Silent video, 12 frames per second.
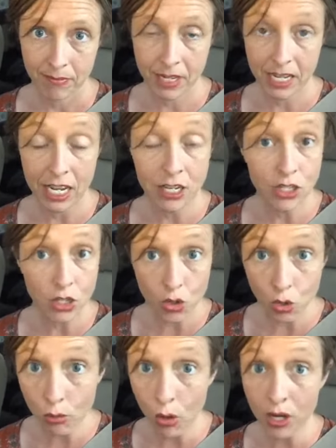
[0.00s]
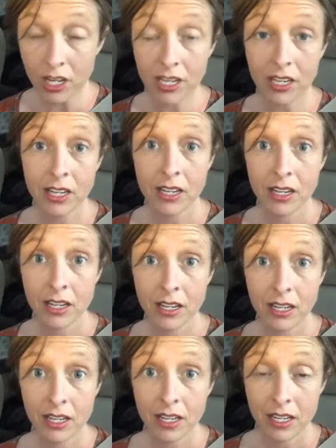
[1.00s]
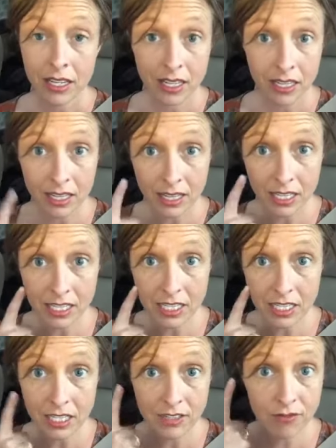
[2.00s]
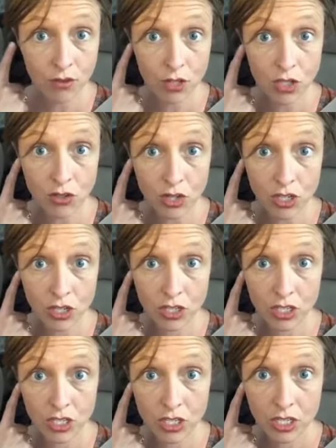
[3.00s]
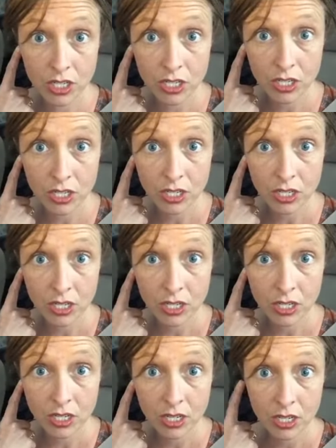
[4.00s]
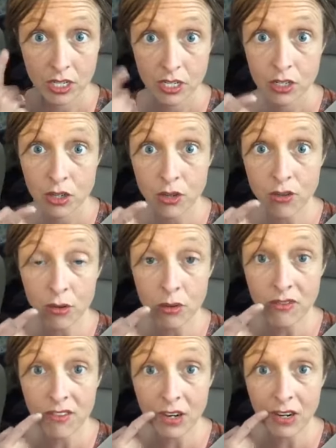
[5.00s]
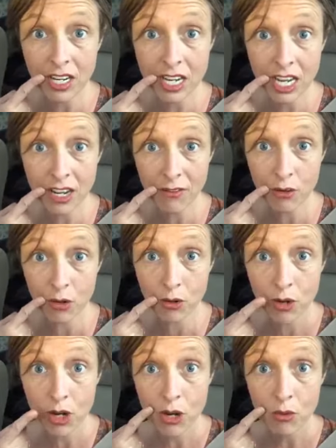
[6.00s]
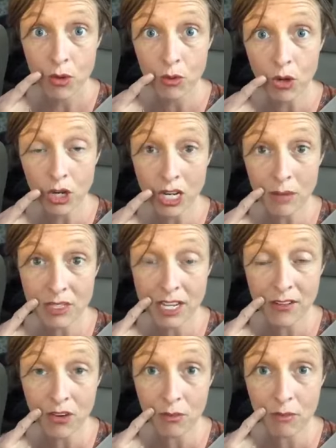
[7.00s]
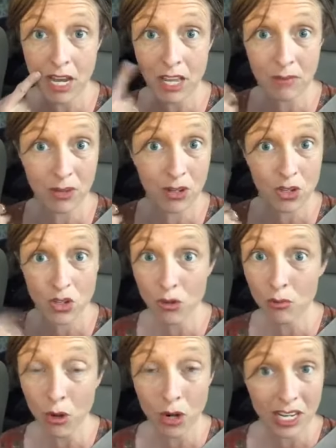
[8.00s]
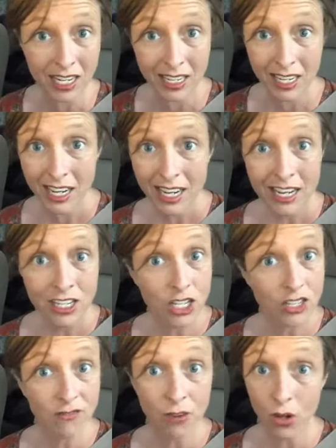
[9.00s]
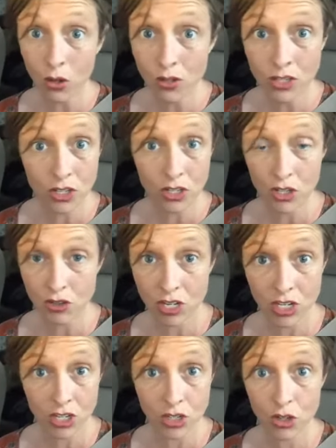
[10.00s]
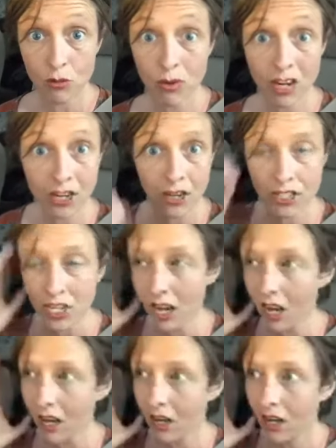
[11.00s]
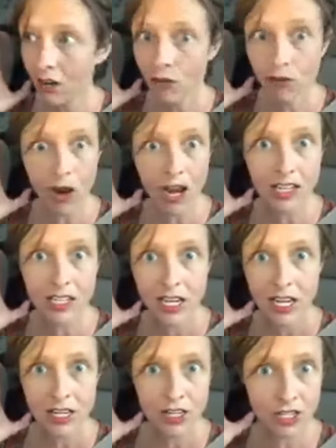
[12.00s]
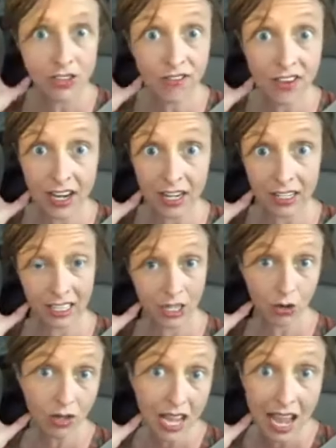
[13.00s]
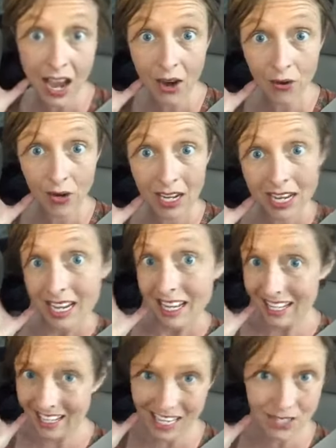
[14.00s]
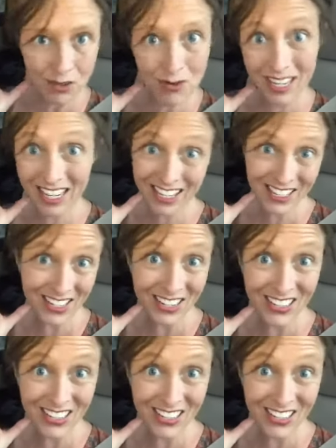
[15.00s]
Okay, so your body listens for instructions. So you've got to be very careful with what comes out of your mouth because your body just follows those instructions. Your brain goes, ha, right, she's a fat, ugly old cow. Guess what we're going to